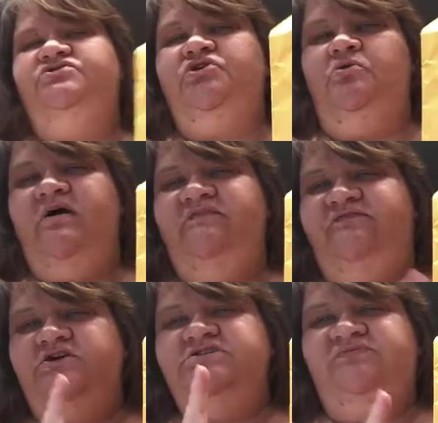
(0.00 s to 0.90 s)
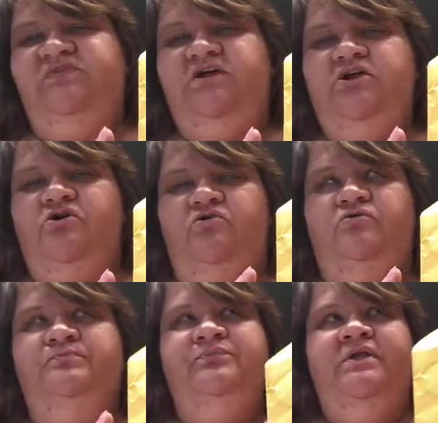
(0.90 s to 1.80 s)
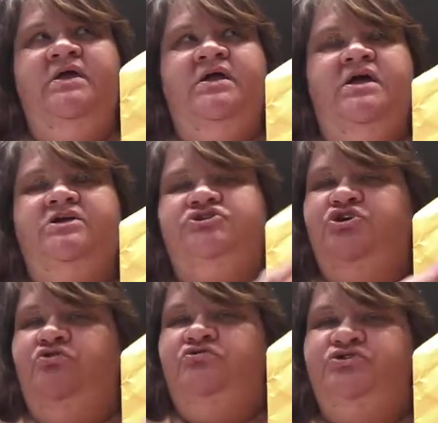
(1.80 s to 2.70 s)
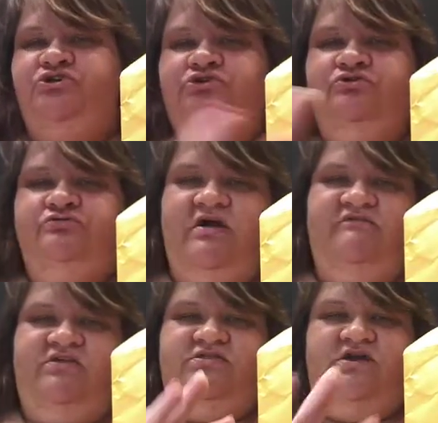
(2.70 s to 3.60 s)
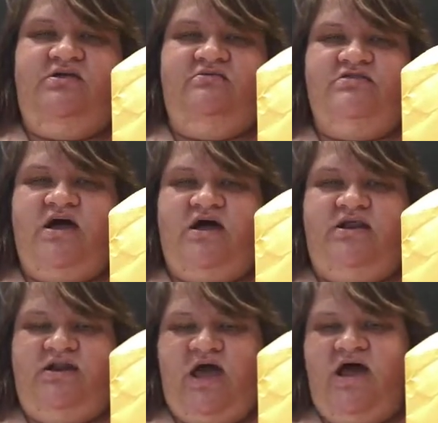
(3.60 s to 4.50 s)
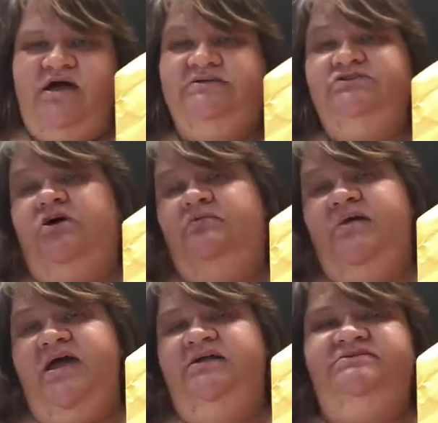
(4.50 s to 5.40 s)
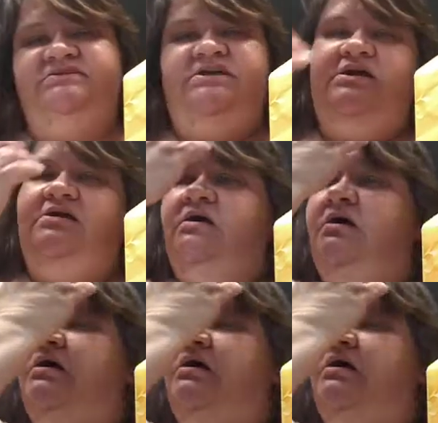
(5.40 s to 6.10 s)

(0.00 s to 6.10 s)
So my first video, it shows you everything that it has on my Etsy.